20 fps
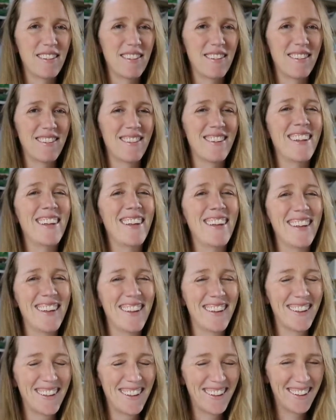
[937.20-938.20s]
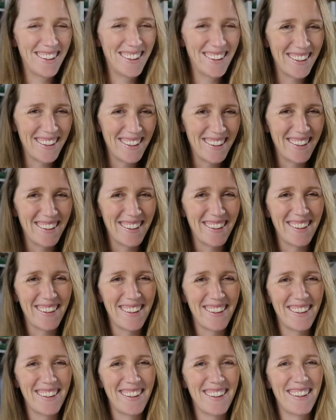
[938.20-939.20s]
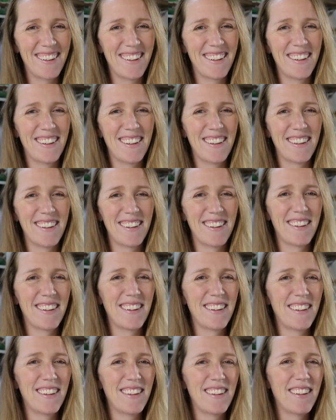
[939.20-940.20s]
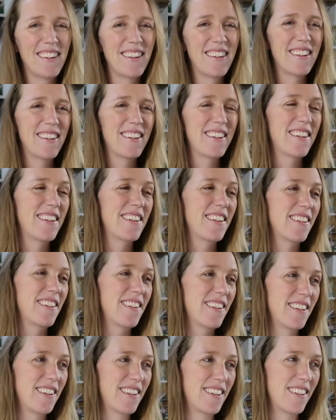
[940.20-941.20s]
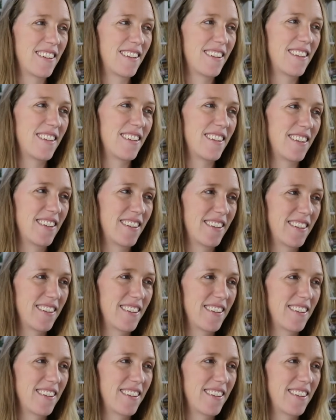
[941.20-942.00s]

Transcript: [no speech]